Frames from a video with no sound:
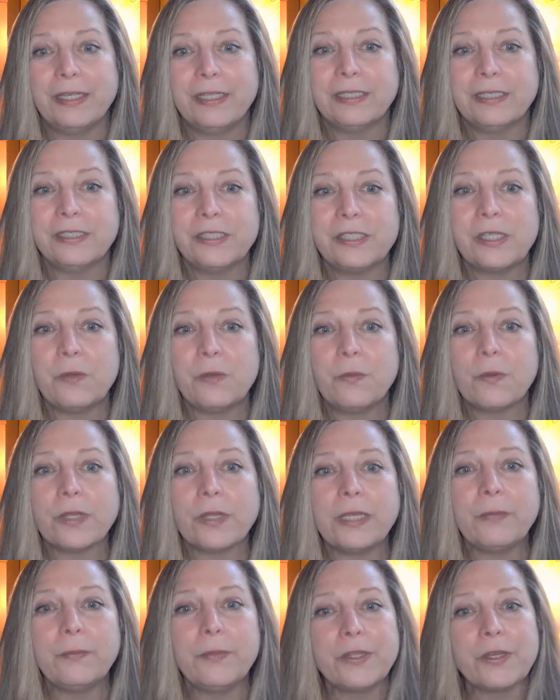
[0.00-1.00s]
So
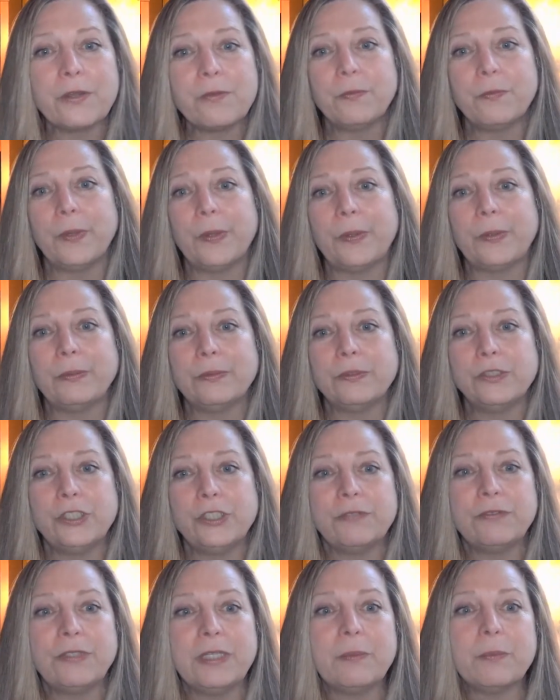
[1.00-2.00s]
working with our wounds,
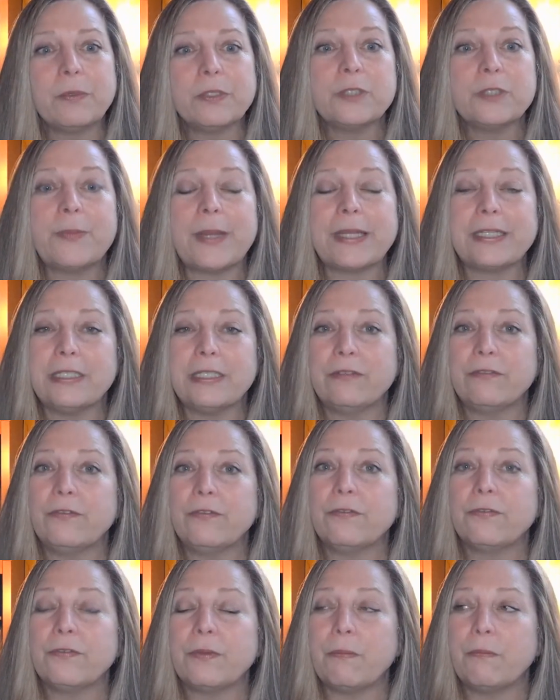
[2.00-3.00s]
shifting perspective
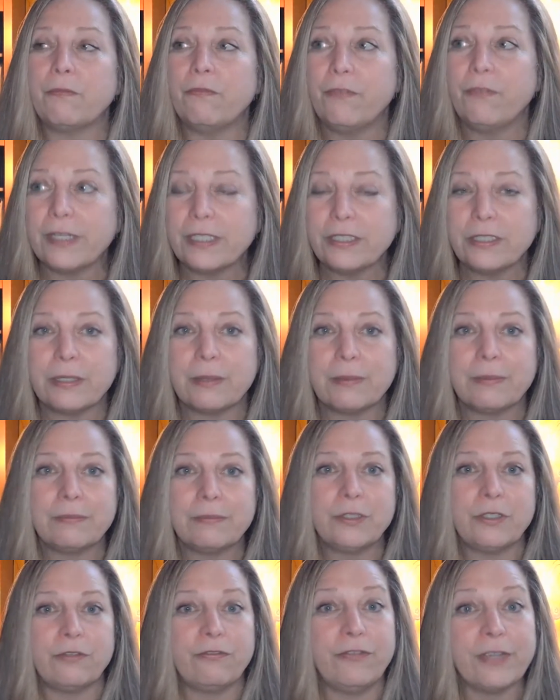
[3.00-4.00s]
from
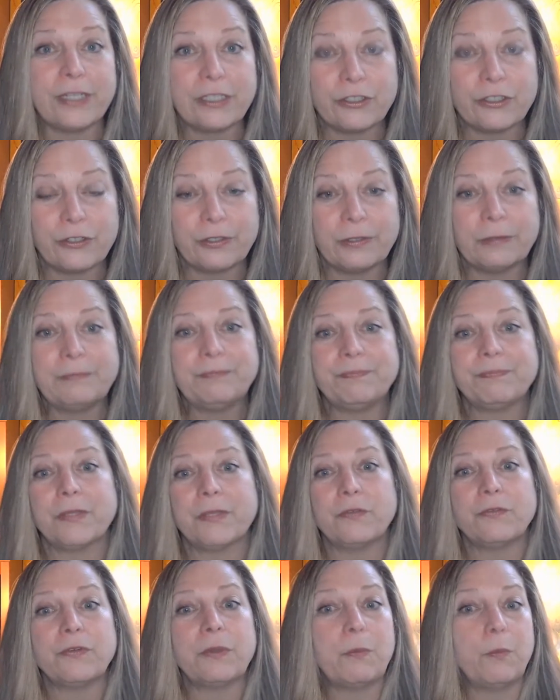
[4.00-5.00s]
victim to victor,
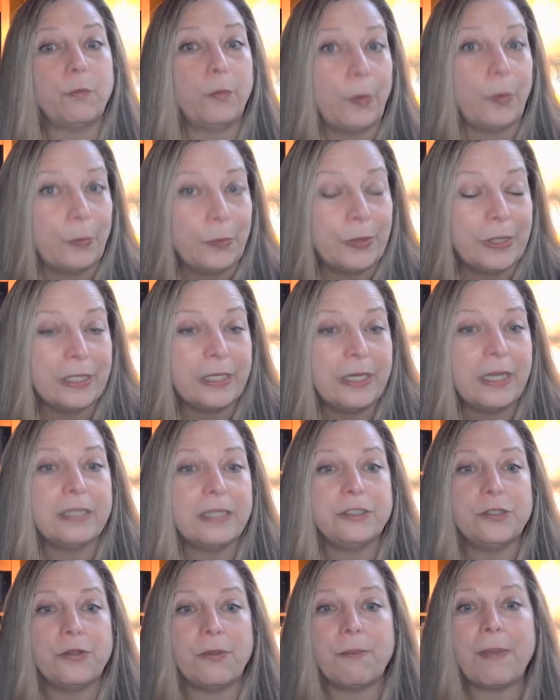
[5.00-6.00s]
from wounded
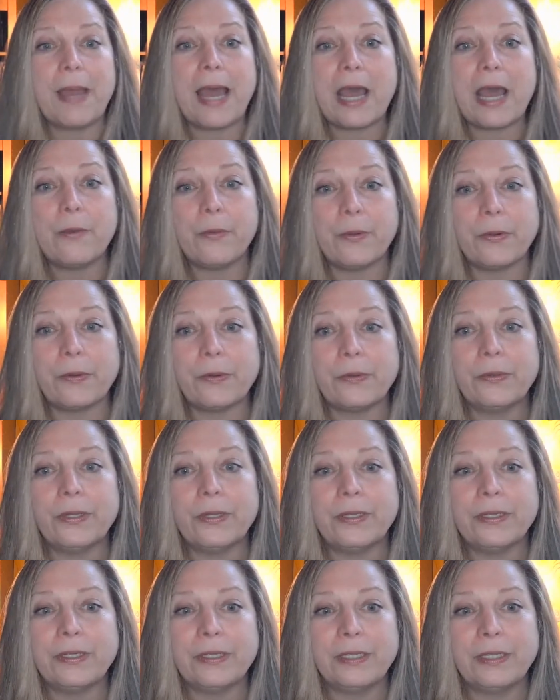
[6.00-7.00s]
to
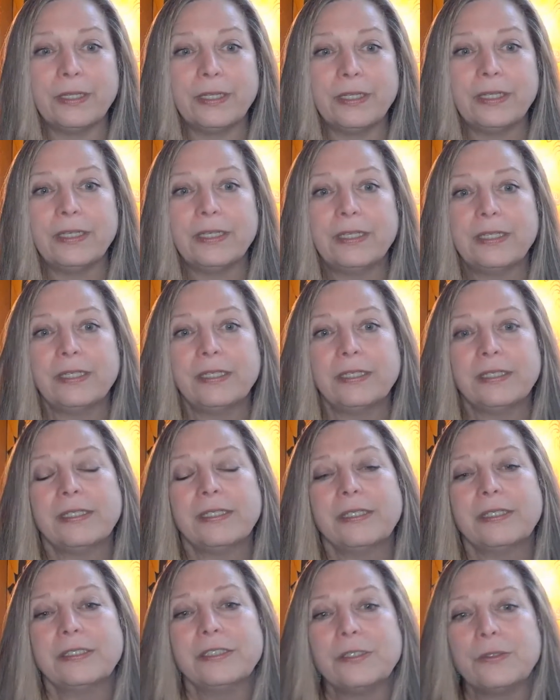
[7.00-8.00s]
empowered.
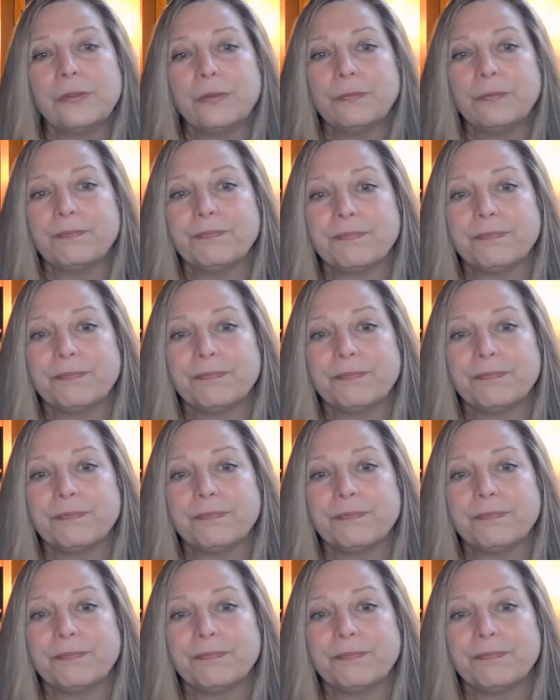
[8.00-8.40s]
So